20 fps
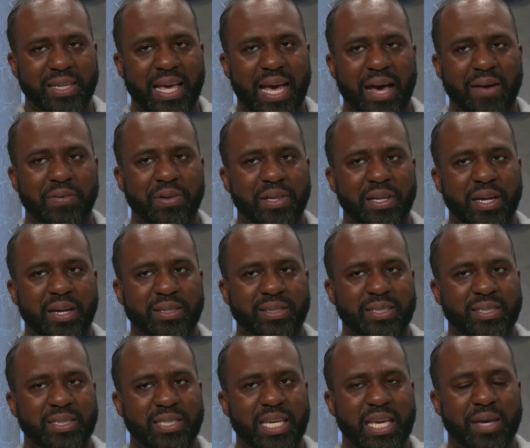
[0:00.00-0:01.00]
Cavaliers, a
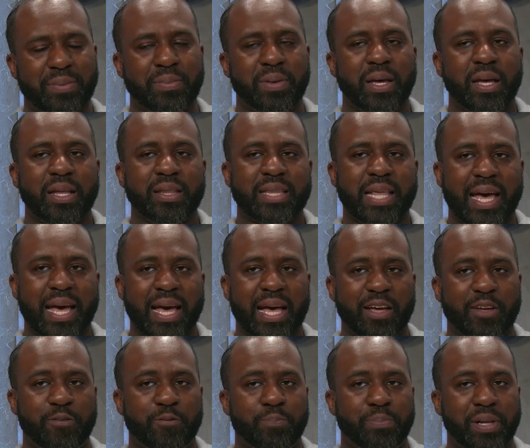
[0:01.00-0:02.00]
team that
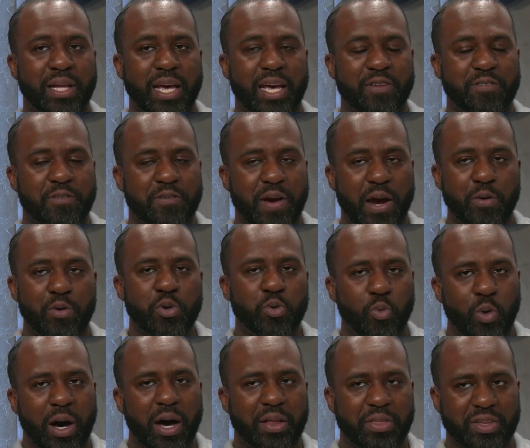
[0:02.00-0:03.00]
has played very
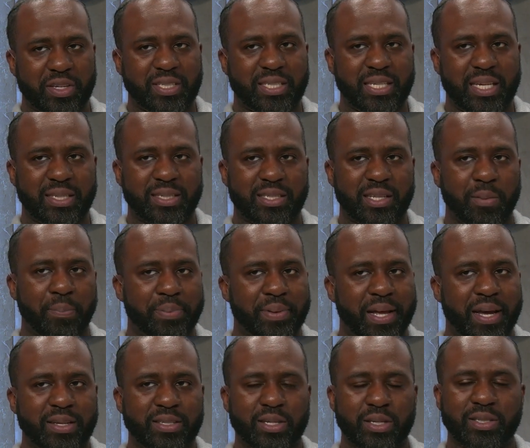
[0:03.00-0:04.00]
well this season. The
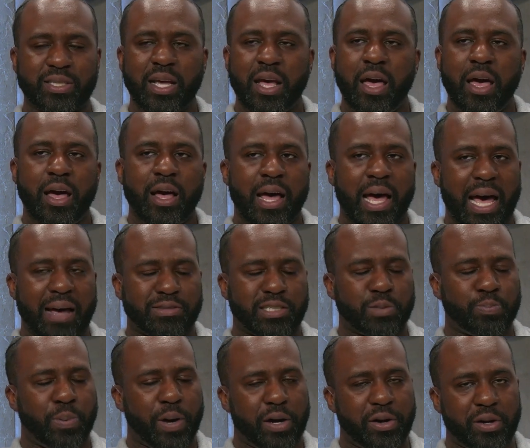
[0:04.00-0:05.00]
Blazers have
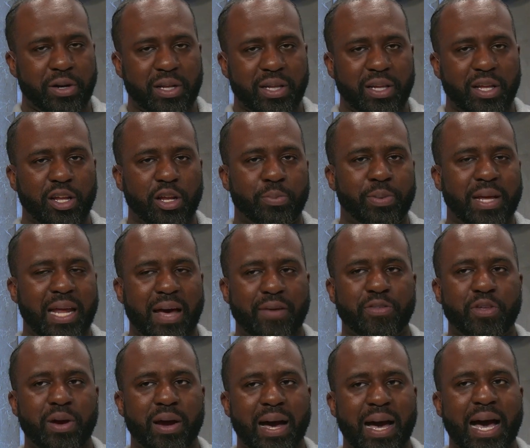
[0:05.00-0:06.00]
sputtered a little bit
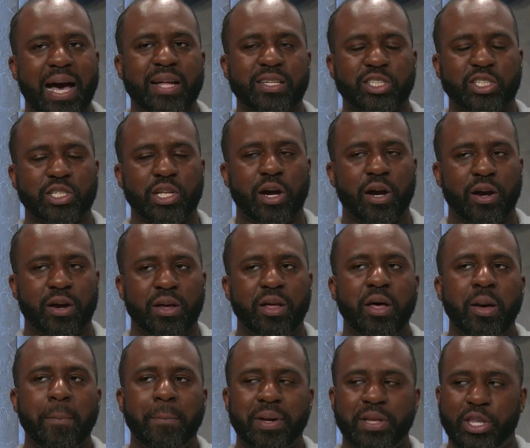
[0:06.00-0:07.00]
after a hot start,
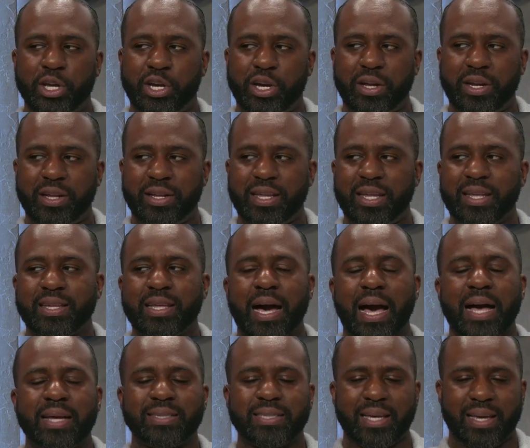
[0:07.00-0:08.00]
but they're going to need
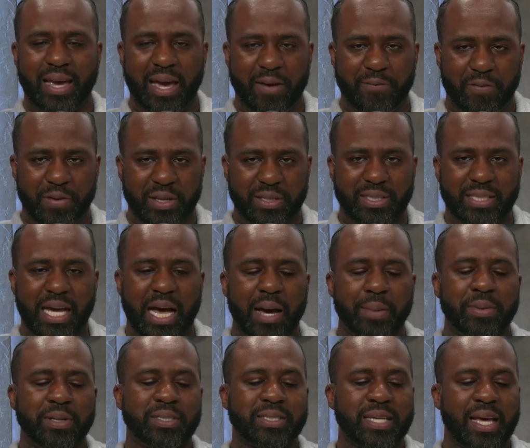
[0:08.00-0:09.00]
guys like Anfernee
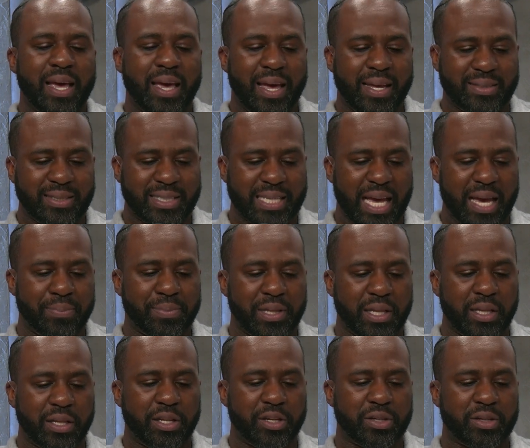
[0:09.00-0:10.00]
Simons and Dame
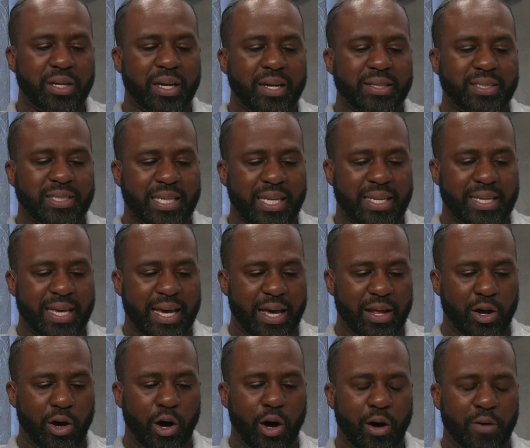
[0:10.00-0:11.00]
Lillard to get
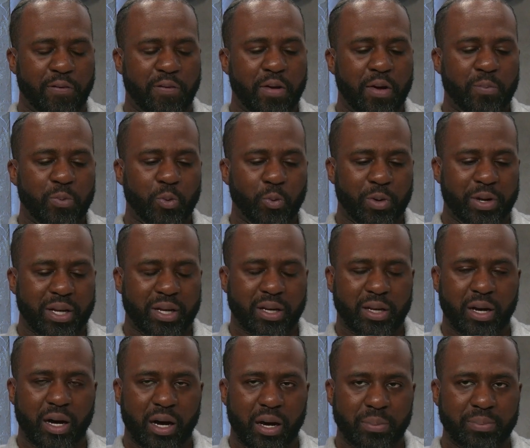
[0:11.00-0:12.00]
off when it
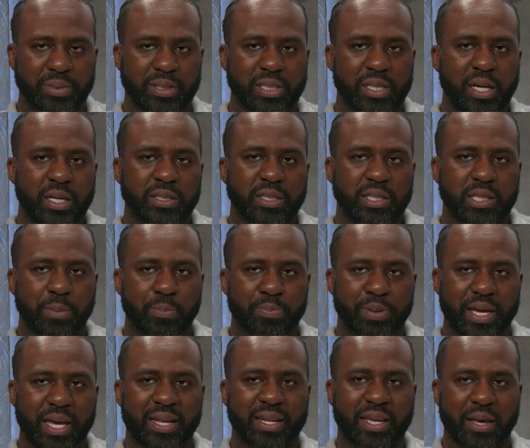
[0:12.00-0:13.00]
comes to
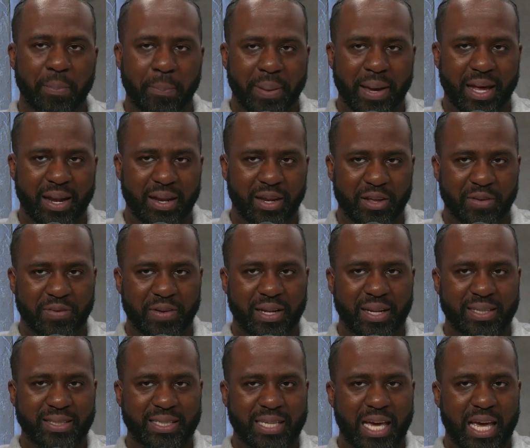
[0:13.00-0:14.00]
being competitive in
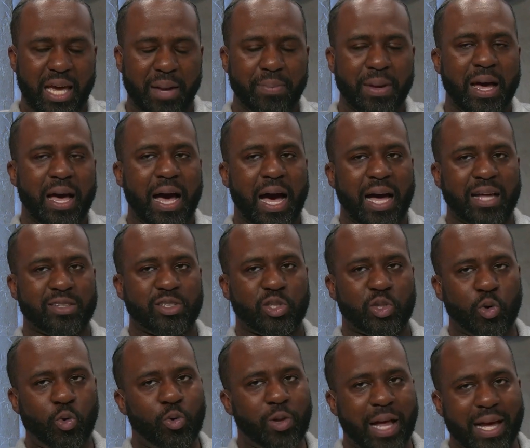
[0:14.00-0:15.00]
this game. I
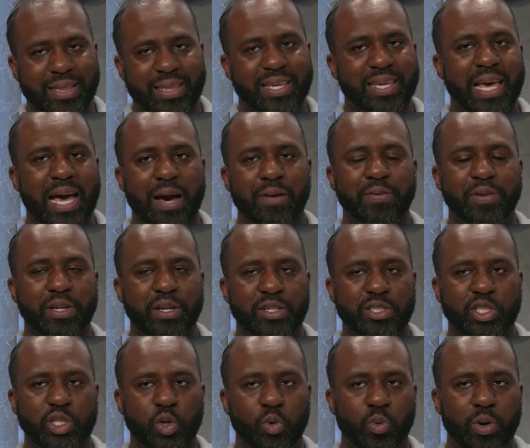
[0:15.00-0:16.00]
do like the
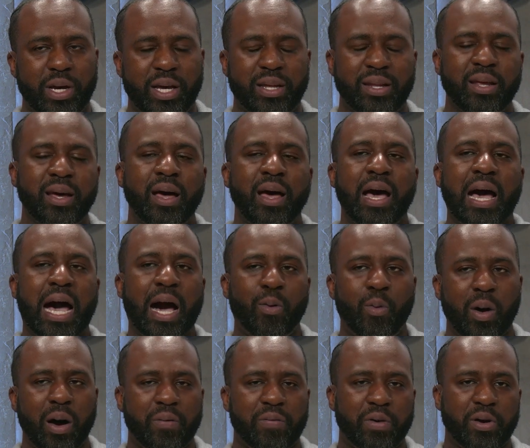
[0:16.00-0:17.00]
Cavaliers to win.
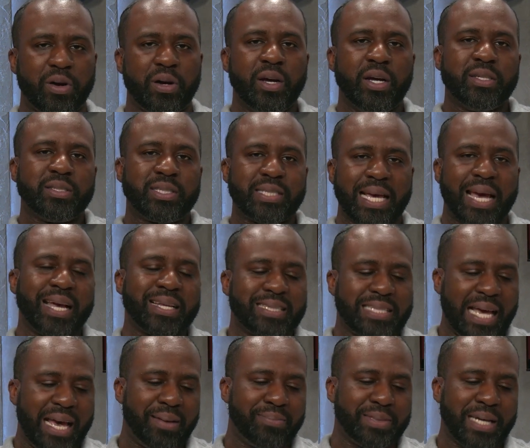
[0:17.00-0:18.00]
However, take
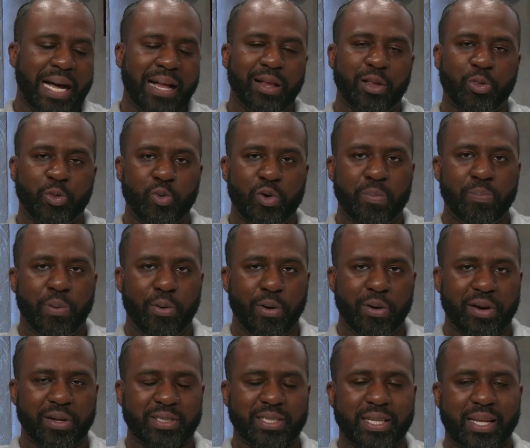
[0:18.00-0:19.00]
Dame Dollar
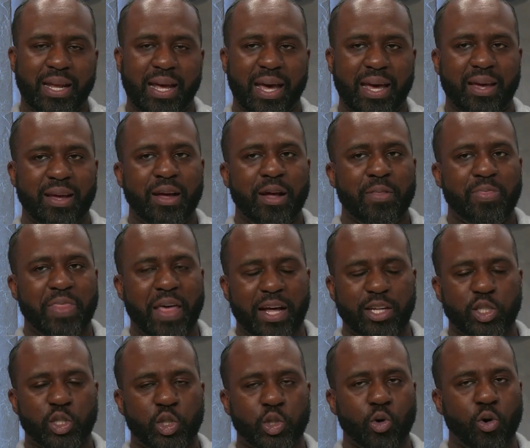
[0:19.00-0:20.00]
3-pointers tonight.
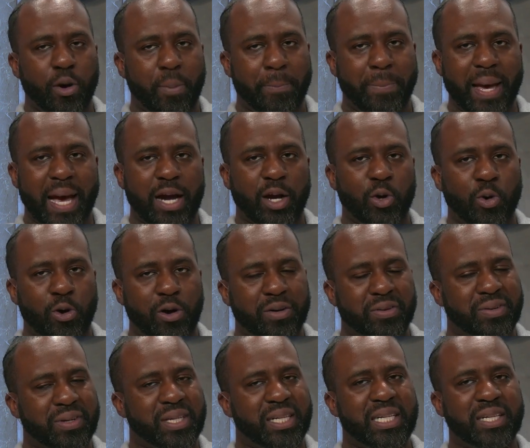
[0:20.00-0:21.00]
That short backcourt
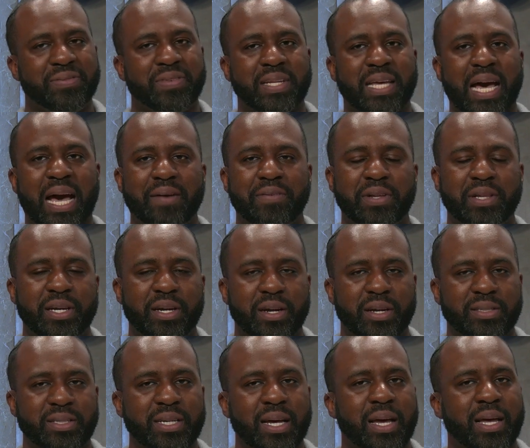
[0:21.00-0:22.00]
of the Cleveland
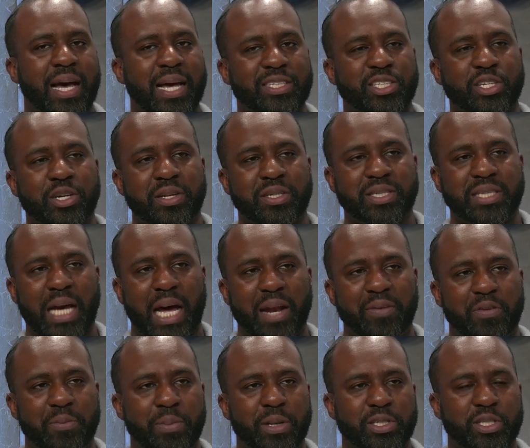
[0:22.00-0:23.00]
Cavaliers, as good as
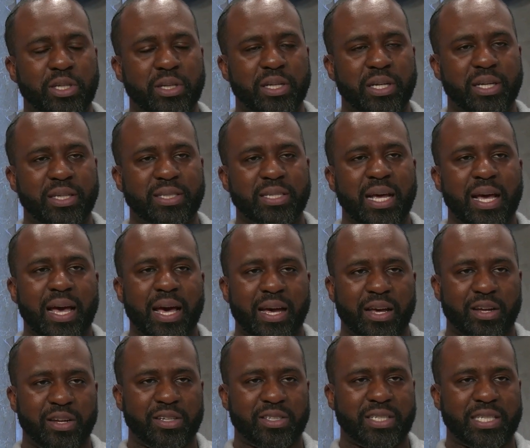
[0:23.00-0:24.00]
Donovan Mitchell is, as
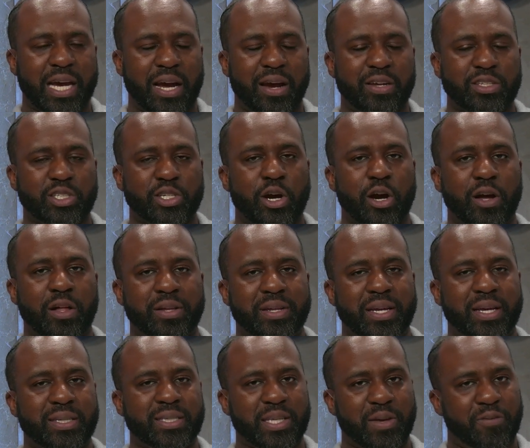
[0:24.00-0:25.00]
good as Darius Garland
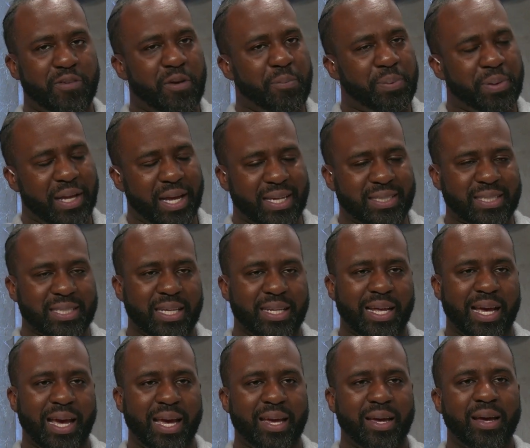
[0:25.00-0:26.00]
is, if he plays
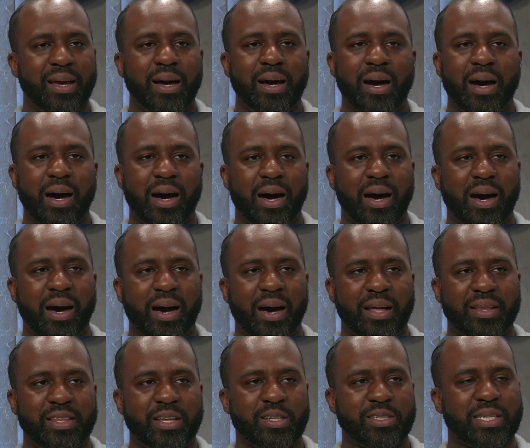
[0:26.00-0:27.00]
tonight,
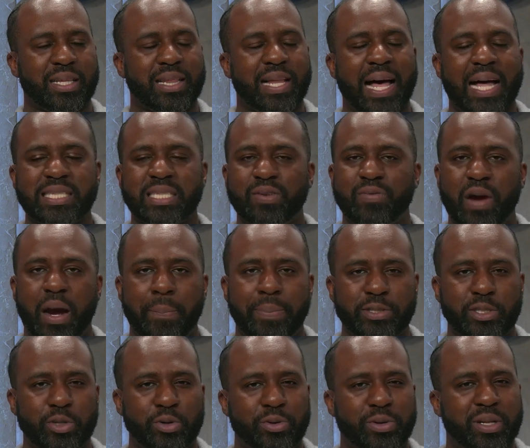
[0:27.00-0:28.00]
there's lots of
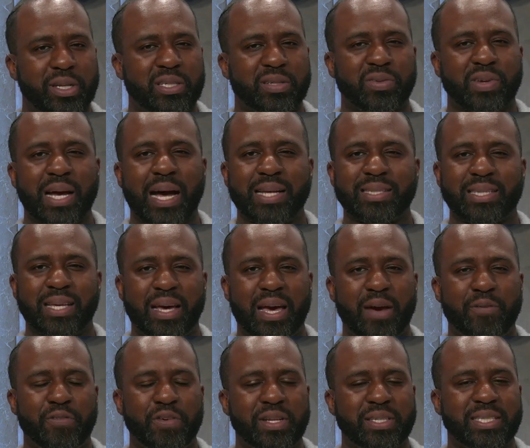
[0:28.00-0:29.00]
opportunities for guys like
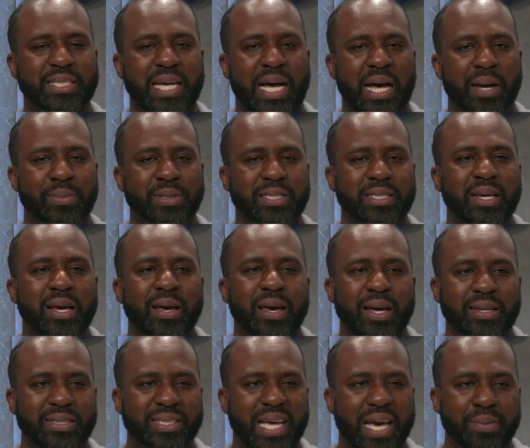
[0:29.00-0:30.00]
Anfernee Simons
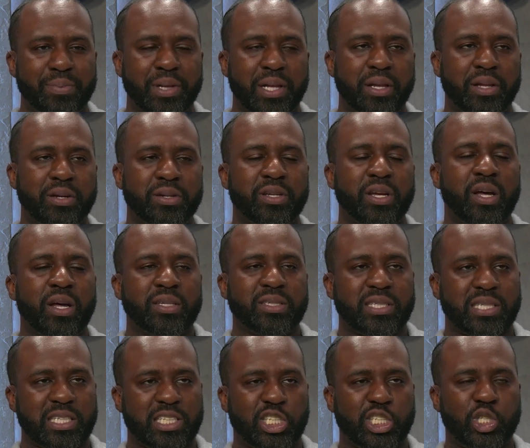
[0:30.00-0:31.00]
and Dame Lillard
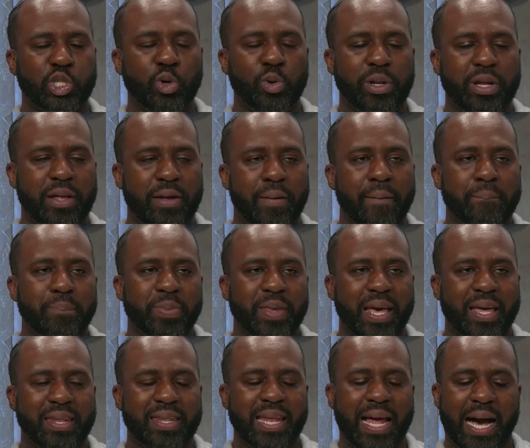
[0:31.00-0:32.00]
to shoot it
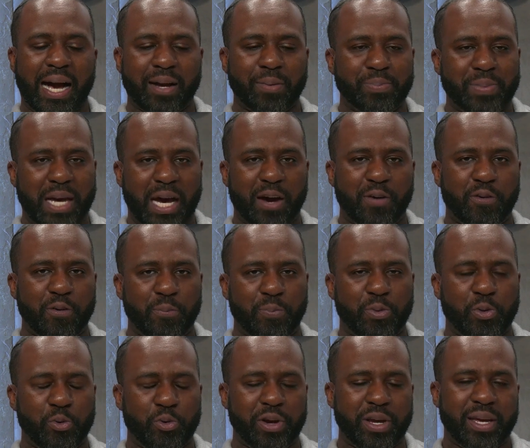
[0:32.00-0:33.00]
and knock them down from
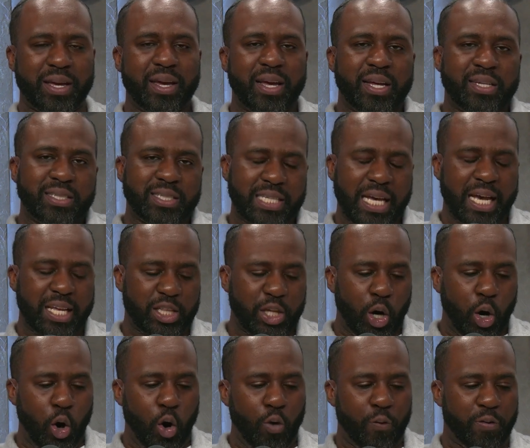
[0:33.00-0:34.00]
3. Take the
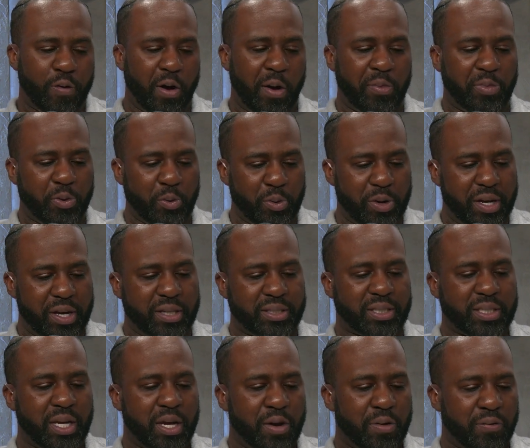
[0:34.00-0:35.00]
over on
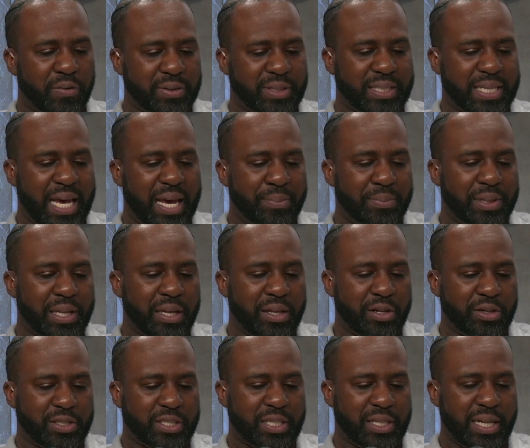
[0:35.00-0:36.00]
3s for Dame
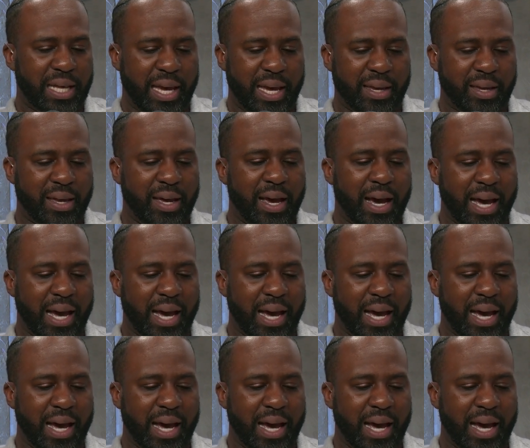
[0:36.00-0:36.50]
Lillard tonight.